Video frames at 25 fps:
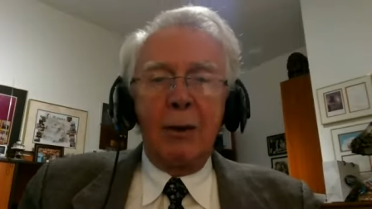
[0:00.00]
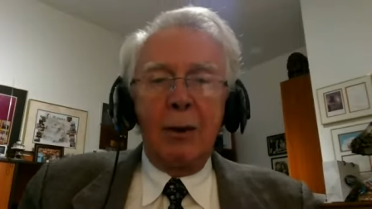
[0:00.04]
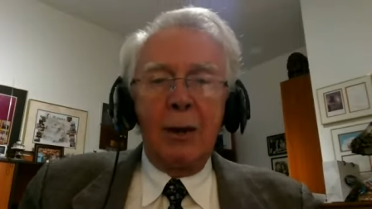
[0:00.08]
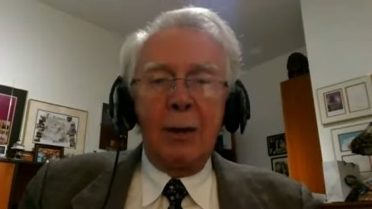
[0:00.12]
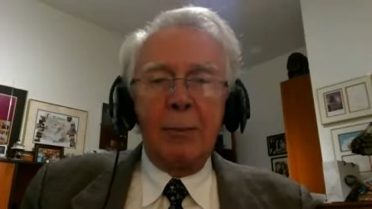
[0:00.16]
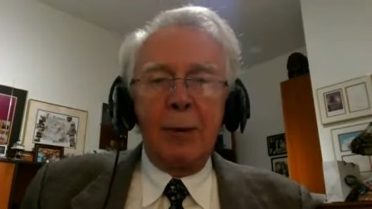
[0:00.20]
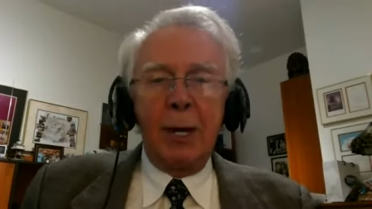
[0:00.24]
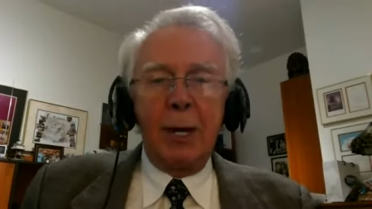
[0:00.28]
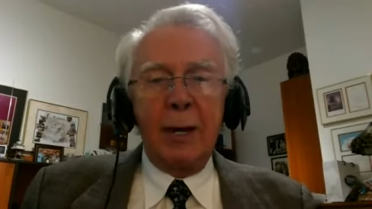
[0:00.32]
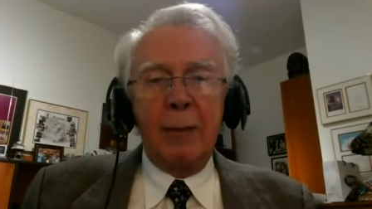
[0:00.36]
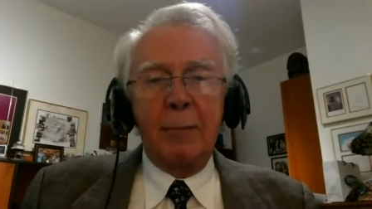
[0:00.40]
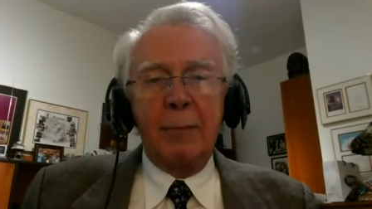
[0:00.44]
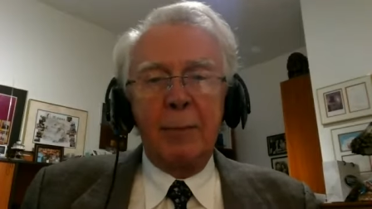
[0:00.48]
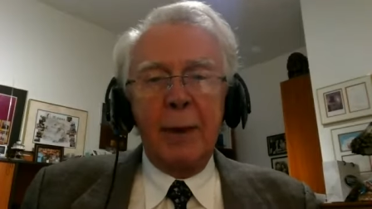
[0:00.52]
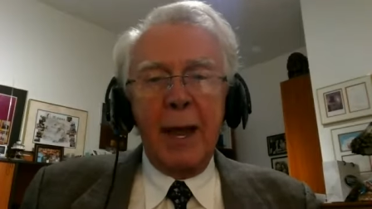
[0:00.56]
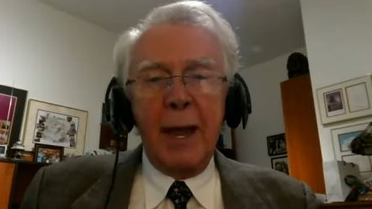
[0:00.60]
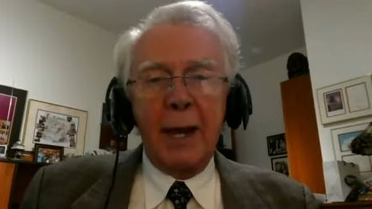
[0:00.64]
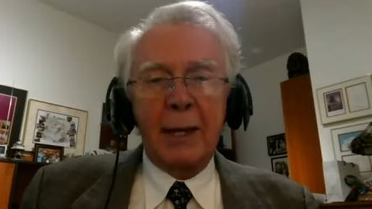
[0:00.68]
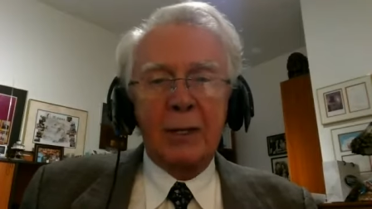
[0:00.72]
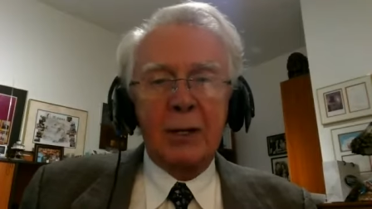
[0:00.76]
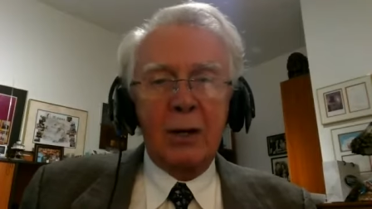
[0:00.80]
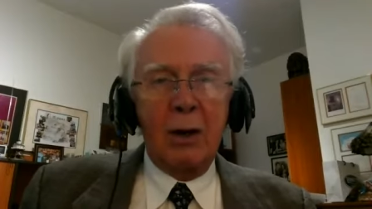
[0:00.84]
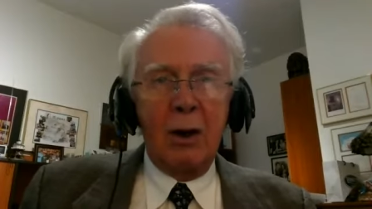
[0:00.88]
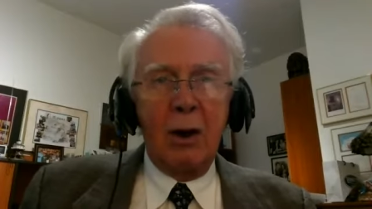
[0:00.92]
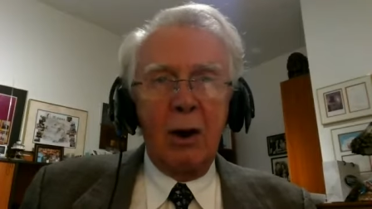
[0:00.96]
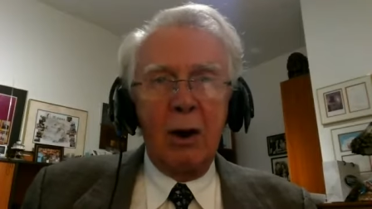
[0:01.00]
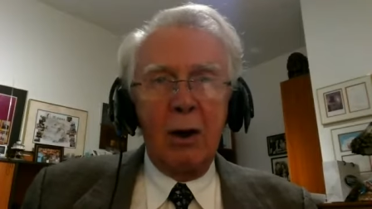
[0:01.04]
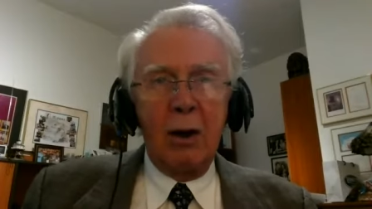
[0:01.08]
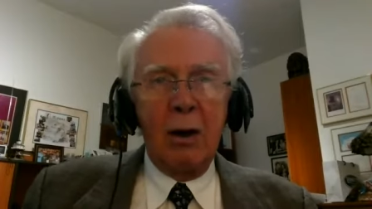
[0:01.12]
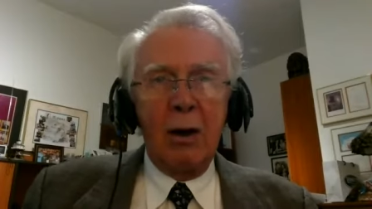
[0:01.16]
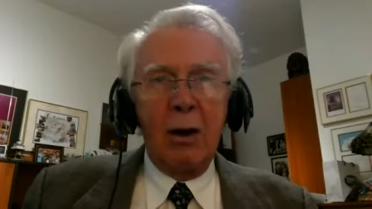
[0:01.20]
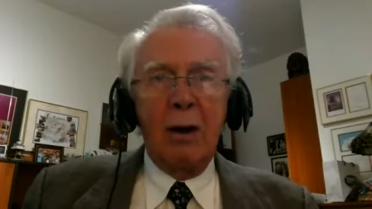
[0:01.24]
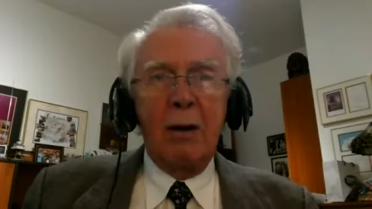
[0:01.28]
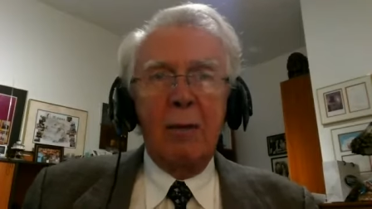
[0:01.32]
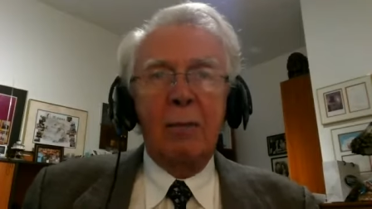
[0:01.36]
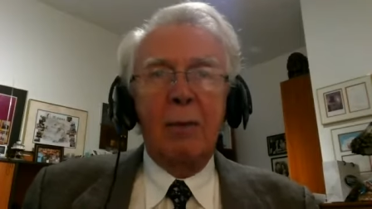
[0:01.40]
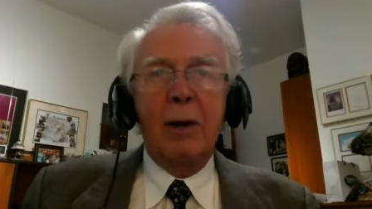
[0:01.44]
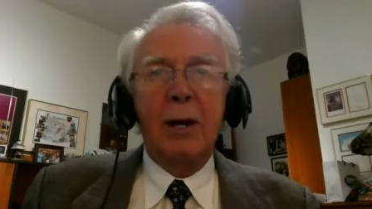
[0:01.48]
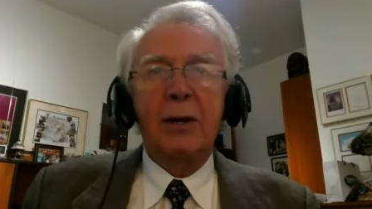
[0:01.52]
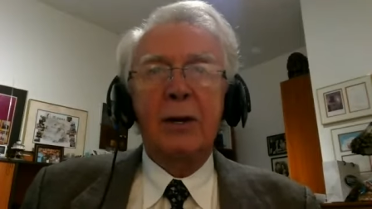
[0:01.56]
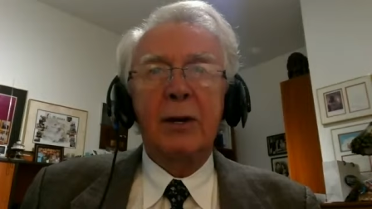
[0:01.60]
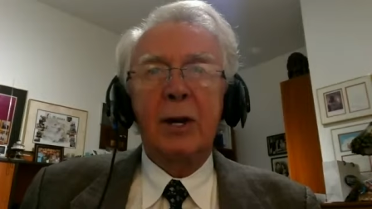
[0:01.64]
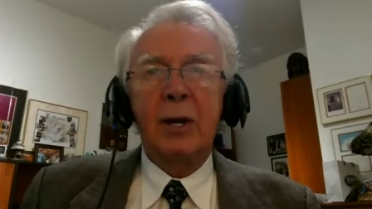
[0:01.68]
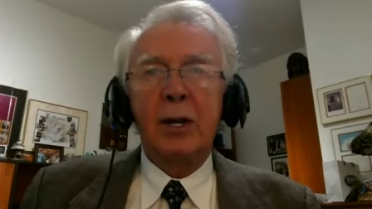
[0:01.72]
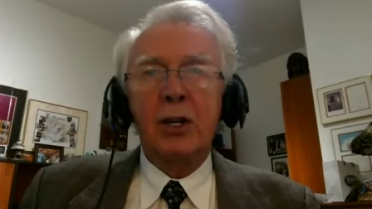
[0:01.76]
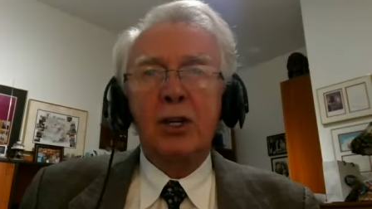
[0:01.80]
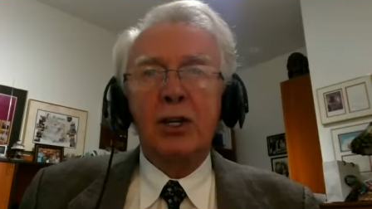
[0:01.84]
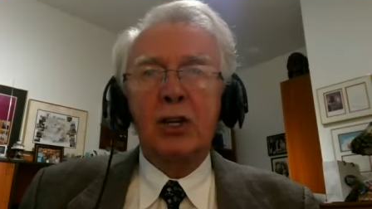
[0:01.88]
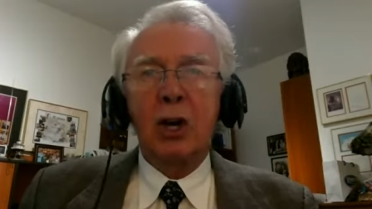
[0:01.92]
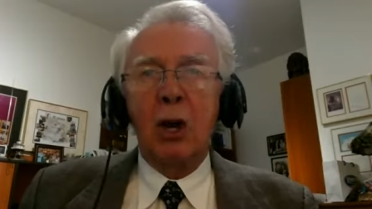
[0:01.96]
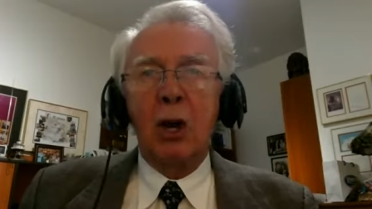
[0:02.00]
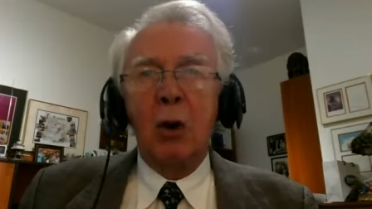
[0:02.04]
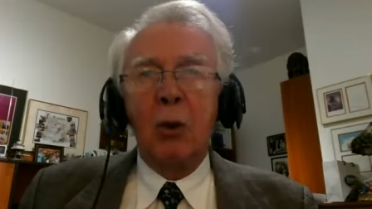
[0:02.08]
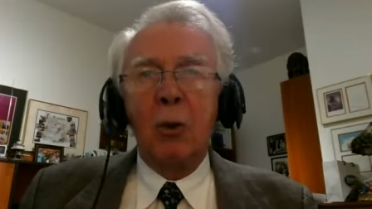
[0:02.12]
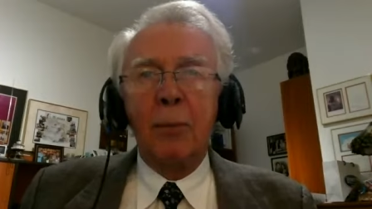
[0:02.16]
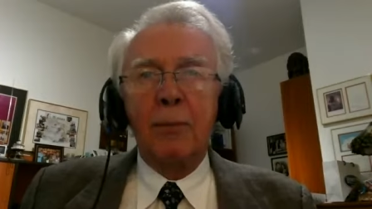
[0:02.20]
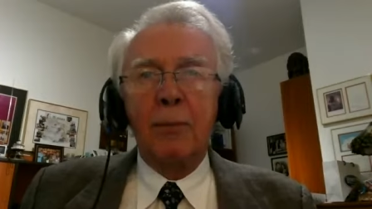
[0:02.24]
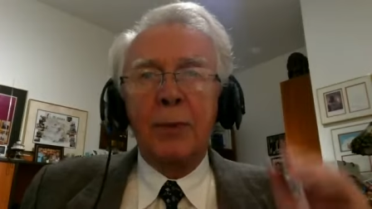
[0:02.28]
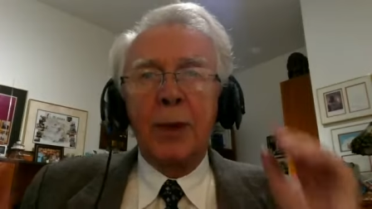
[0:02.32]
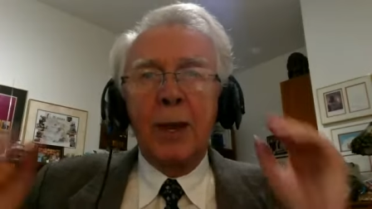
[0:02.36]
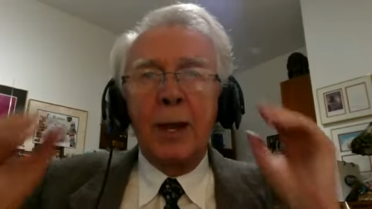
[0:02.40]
let me get back to our Monday show.